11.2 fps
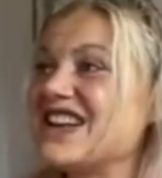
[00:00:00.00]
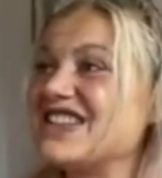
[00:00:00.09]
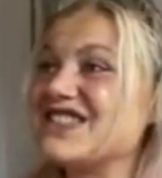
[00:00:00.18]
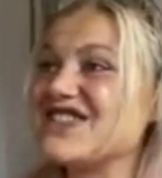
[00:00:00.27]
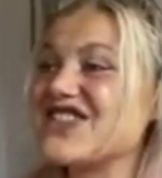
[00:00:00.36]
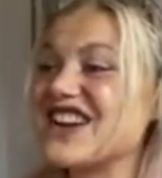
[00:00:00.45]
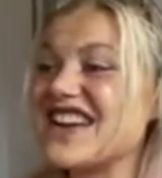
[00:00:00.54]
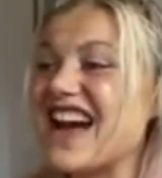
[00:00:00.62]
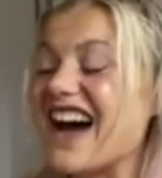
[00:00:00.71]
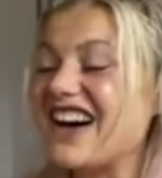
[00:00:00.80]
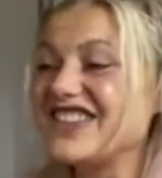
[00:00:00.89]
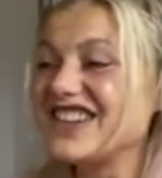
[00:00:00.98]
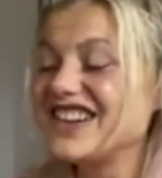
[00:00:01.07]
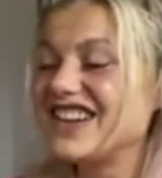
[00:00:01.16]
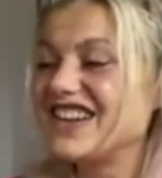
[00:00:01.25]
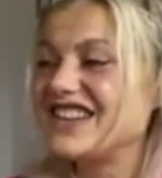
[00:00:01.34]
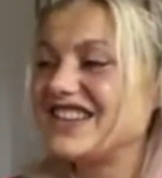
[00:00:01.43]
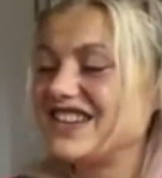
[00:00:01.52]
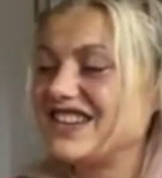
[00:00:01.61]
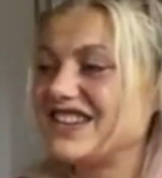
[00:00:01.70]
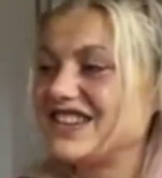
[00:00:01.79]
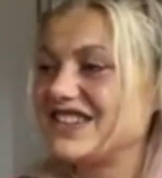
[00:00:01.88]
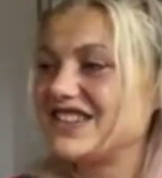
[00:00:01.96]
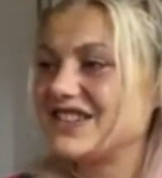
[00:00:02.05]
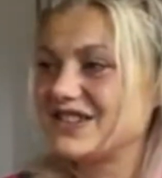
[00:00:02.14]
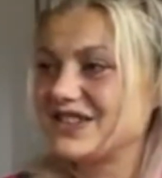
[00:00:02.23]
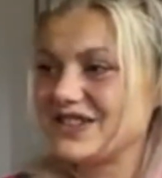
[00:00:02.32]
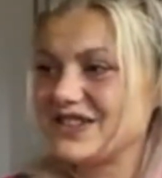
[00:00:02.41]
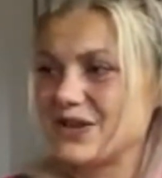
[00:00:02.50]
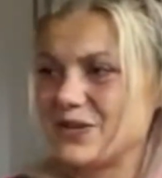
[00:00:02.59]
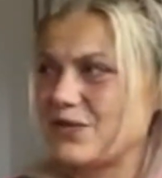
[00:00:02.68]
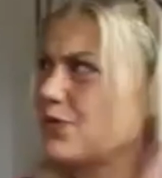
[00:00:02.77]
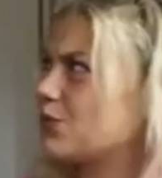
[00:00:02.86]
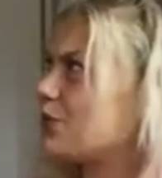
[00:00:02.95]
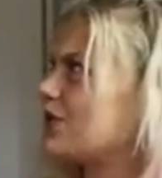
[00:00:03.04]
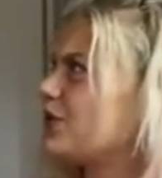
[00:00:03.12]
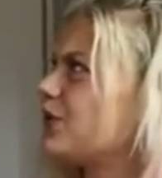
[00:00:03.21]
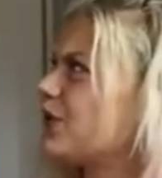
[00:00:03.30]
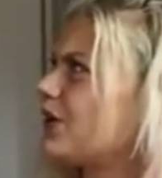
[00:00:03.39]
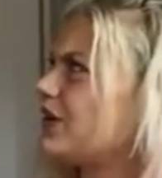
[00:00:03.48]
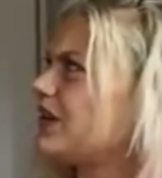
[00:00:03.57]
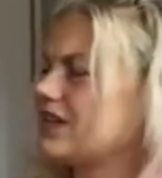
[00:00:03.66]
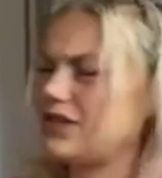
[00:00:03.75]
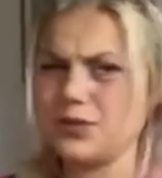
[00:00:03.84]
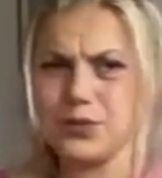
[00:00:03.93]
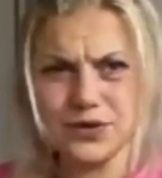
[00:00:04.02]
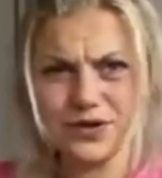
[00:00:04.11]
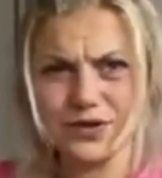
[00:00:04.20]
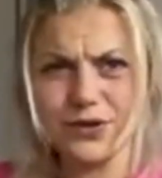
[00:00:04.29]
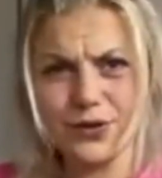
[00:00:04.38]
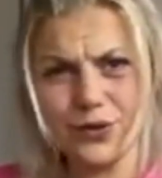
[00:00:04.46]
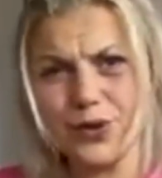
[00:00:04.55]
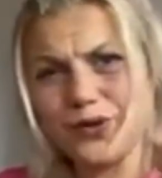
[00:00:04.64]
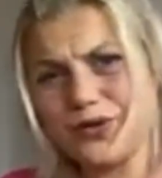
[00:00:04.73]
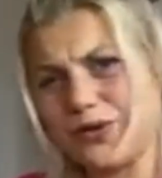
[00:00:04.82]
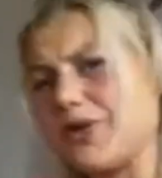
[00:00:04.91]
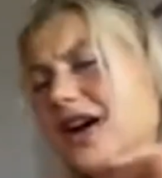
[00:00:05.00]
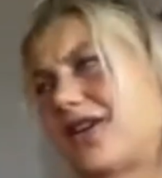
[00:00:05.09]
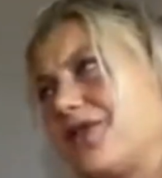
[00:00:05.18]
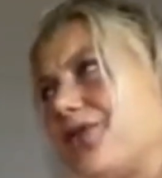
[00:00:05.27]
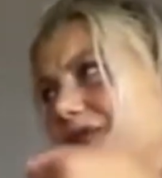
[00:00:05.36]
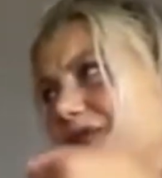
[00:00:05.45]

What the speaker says: on the way out, the what do you call it? The person who goes around